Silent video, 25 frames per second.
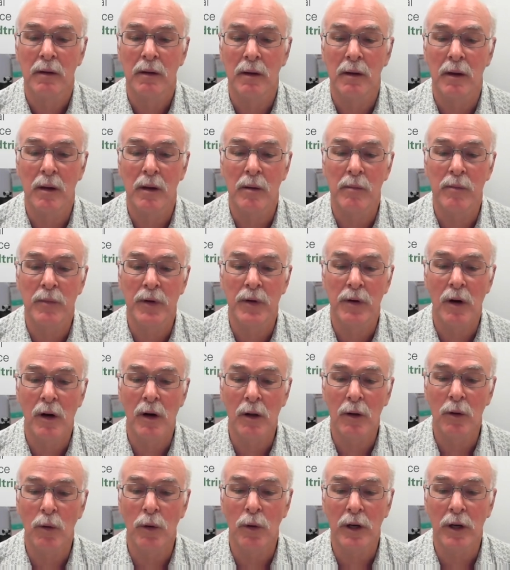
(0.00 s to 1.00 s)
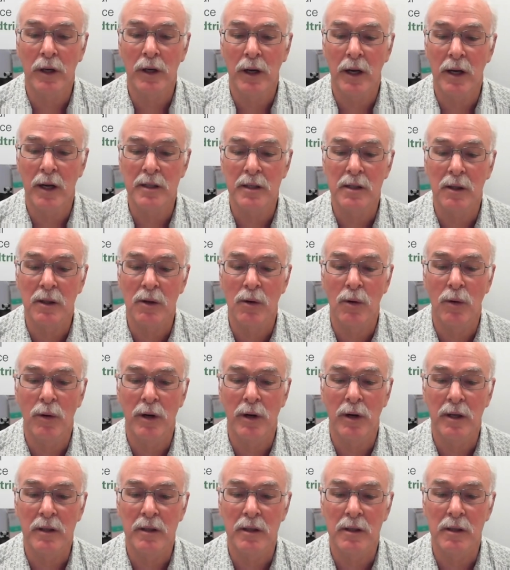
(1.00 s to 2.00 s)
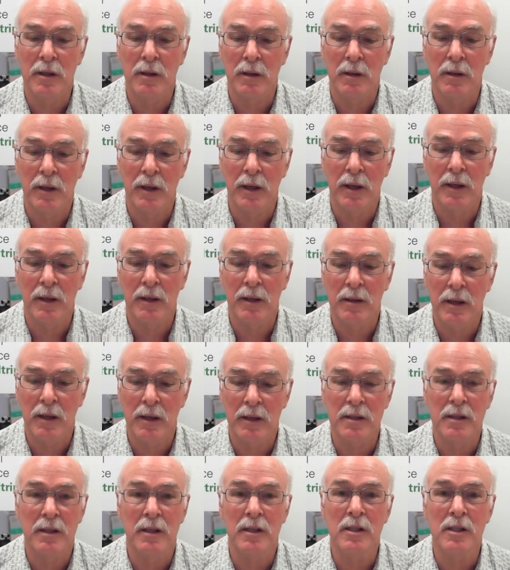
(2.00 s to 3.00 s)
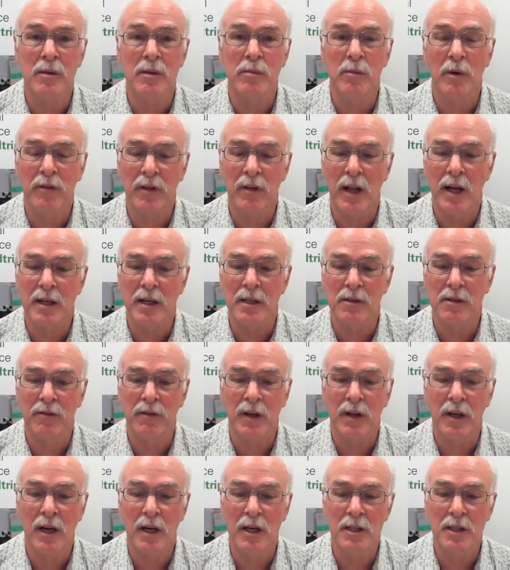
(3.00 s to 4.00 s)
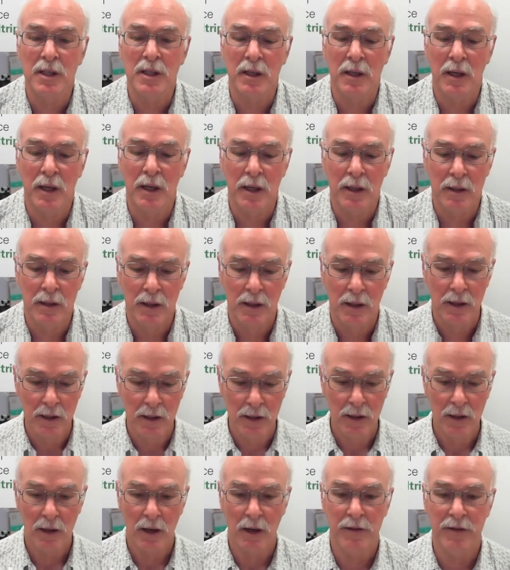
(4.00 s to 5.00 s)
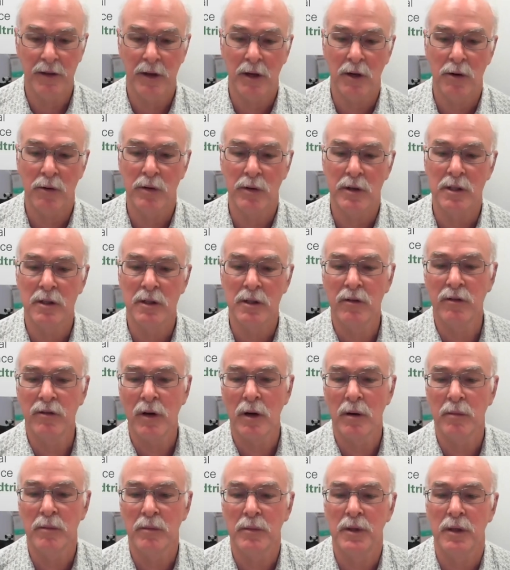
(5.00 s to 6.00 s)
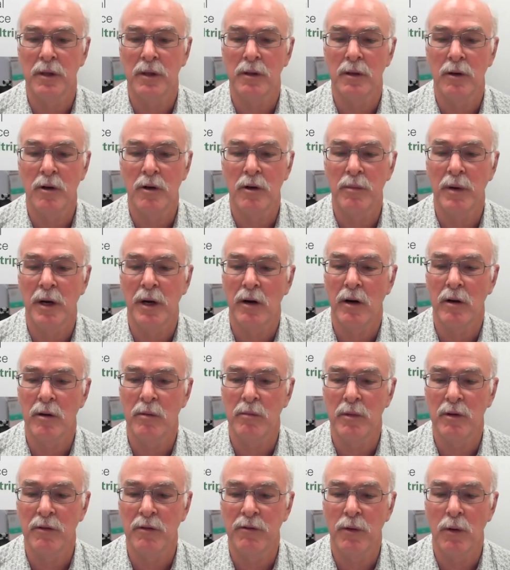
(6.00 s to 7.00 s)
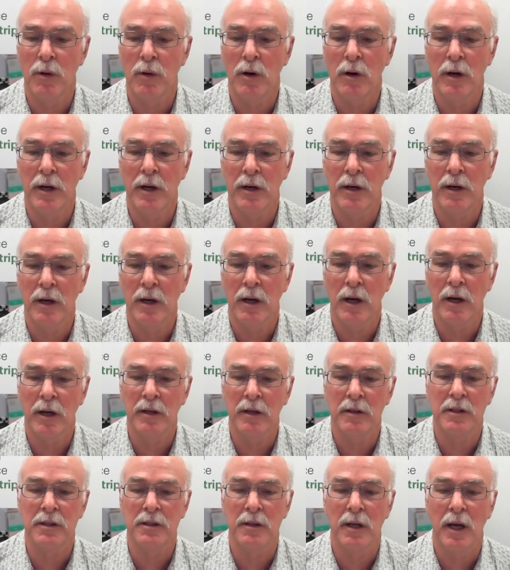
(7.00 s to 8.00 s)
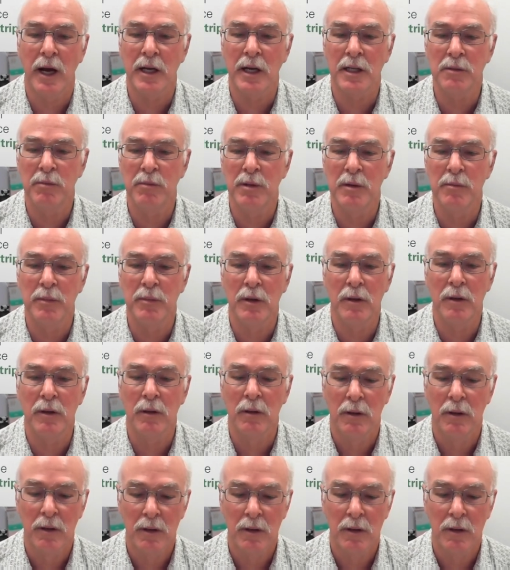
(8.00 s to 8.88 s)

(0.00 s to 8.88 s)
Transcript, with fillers: Um, they're all organized according to a, a system of classification. And I think Chris, you've come to the herbarium before, and I ask people